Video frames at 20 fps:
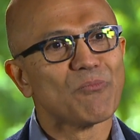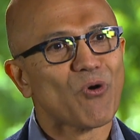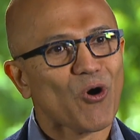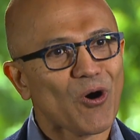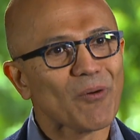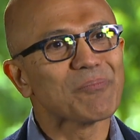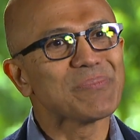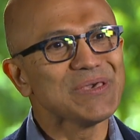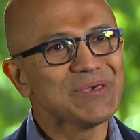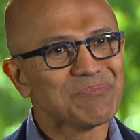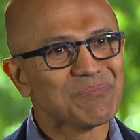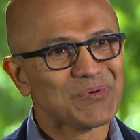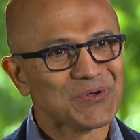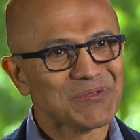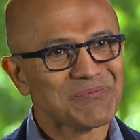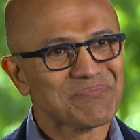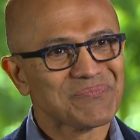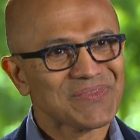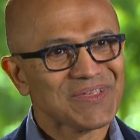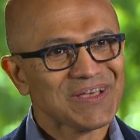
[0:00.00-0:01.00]
more
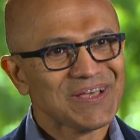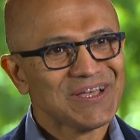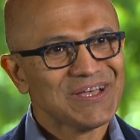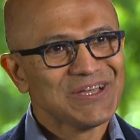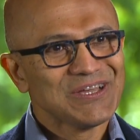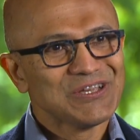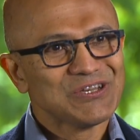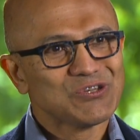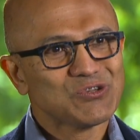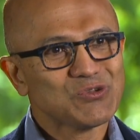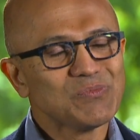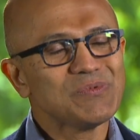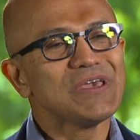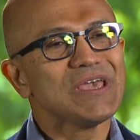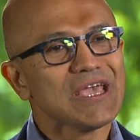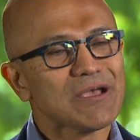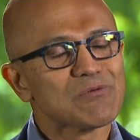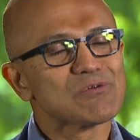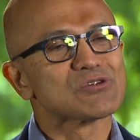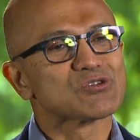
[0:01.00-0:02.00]
people to
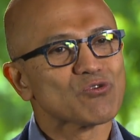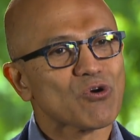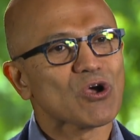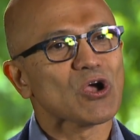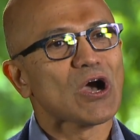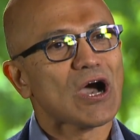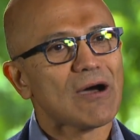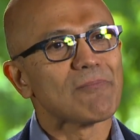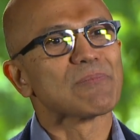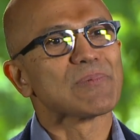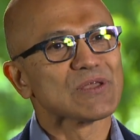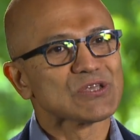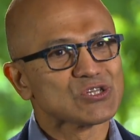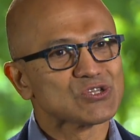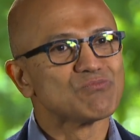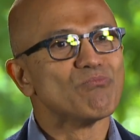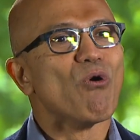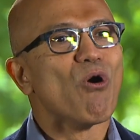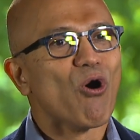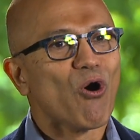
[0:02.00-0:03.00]
be able to
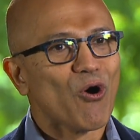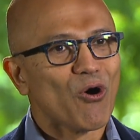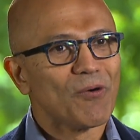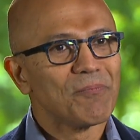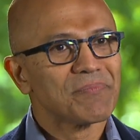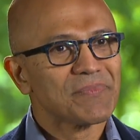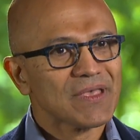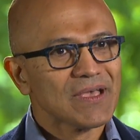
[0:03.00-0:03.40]
accomplish more.